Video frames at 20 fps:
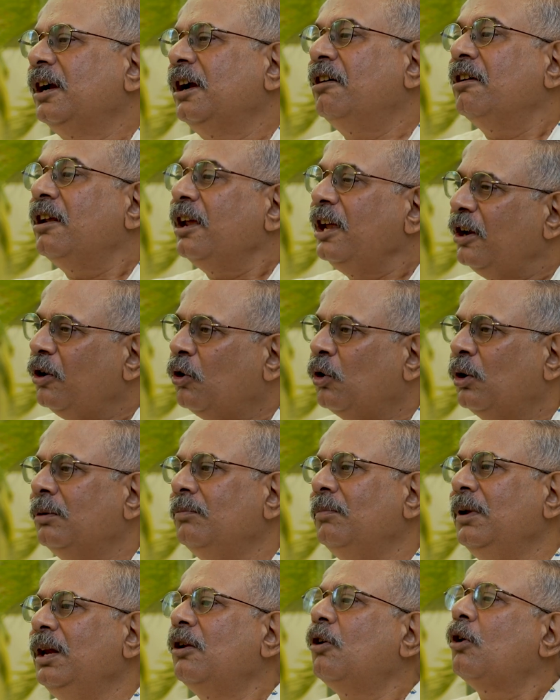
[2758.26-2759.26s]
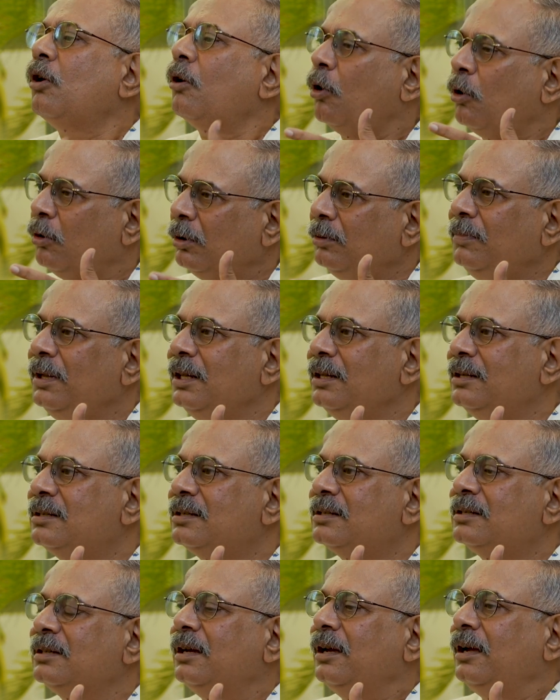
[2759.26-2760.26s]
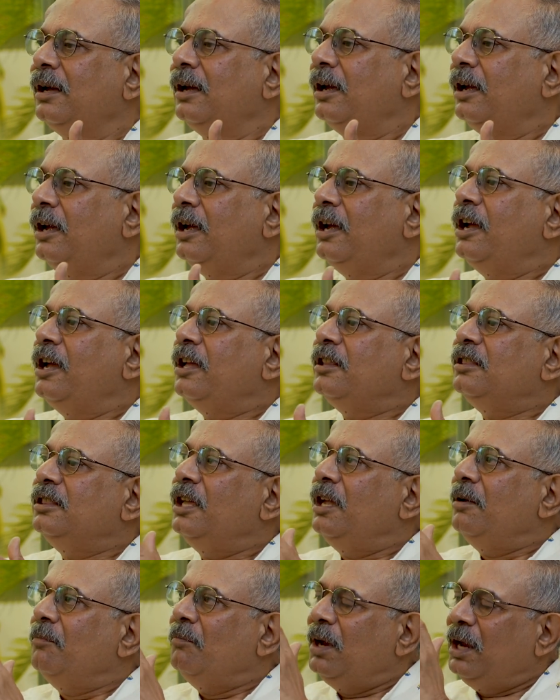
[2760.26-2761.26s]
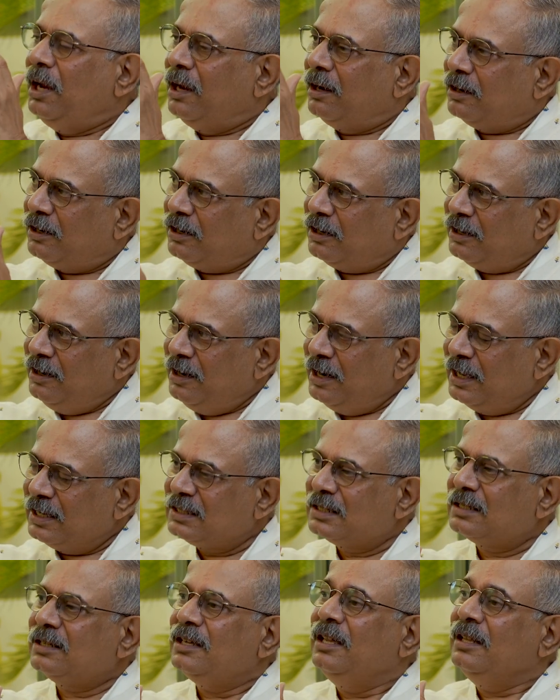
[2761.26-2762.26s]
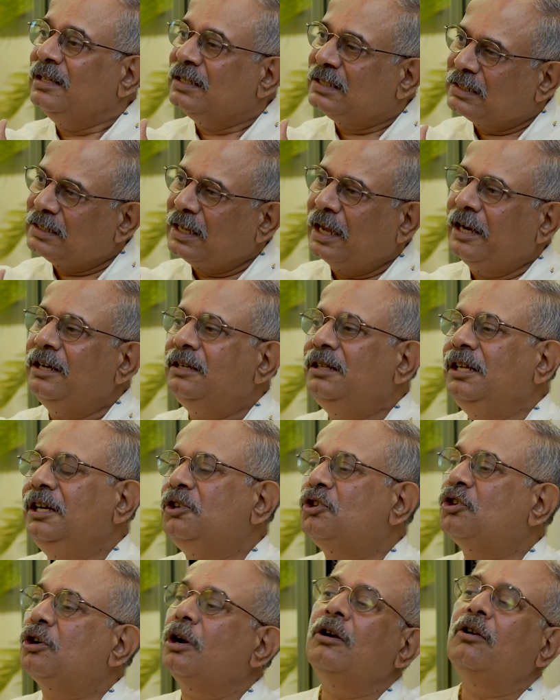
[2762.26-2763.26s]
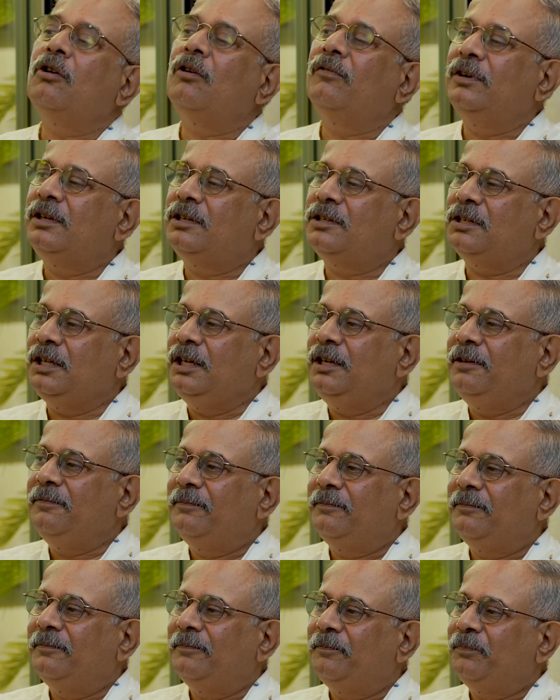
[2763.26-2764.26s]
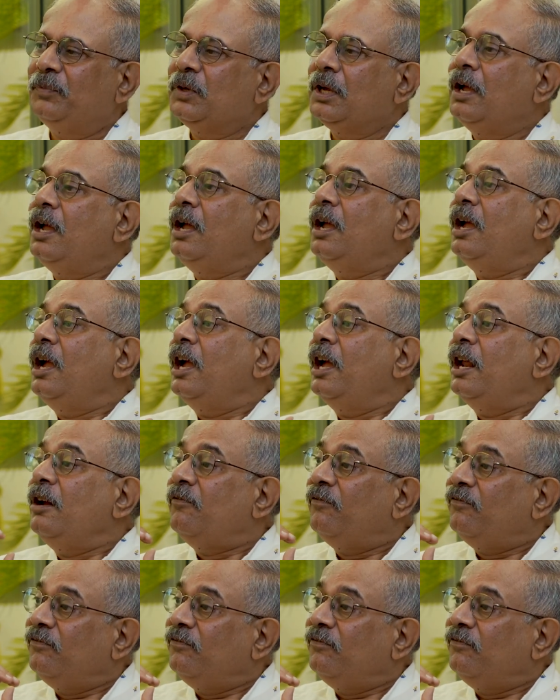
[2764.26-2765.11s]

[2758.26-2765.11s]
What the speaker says: gray hornbill or hornbills, they make nest inside the trunk of a tree, and